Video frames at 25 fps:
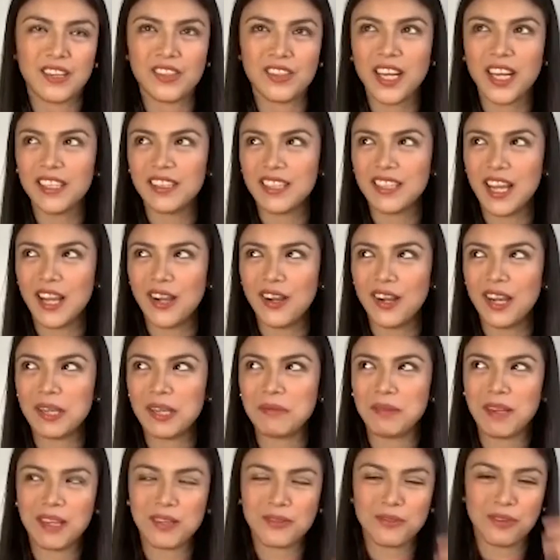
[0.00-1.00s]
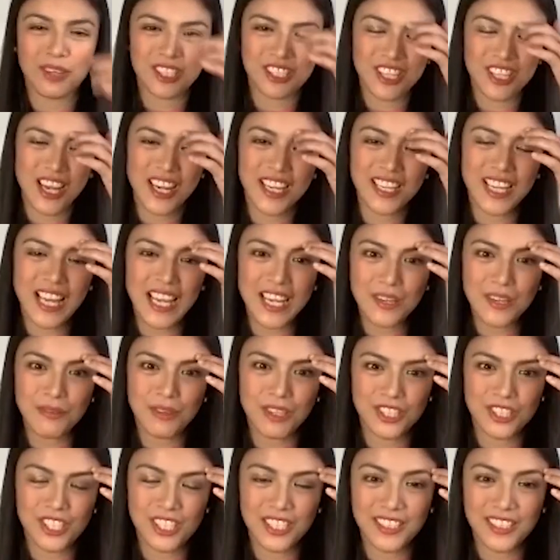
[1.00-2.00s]
right now I like
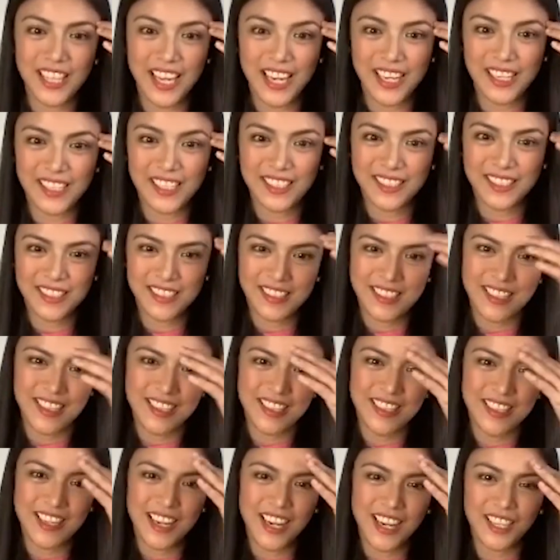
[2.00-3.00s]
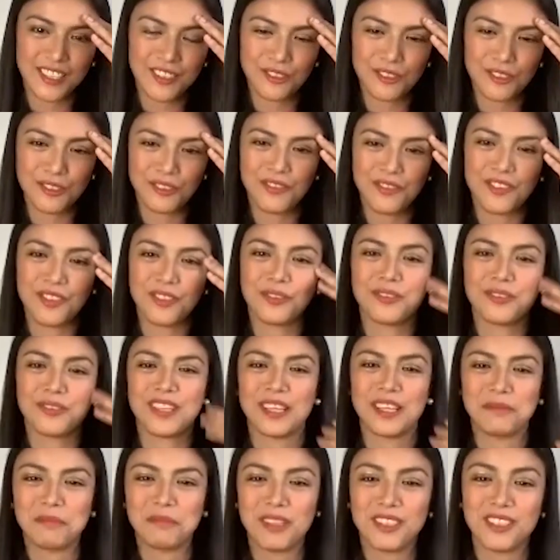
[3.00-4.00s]
watching Dynasty. I don't know if you know
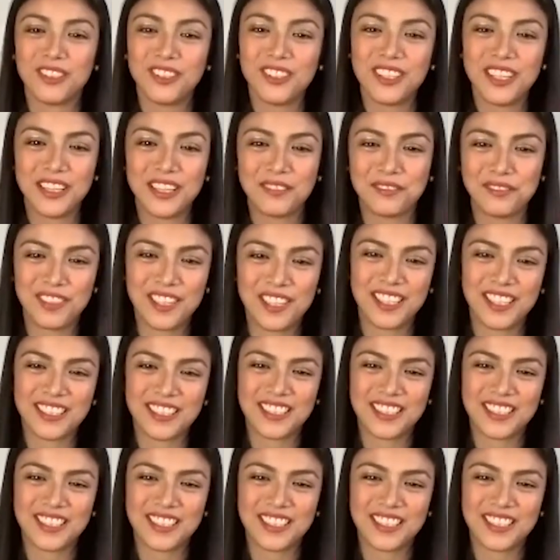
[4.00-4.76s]
that, but on Netflix,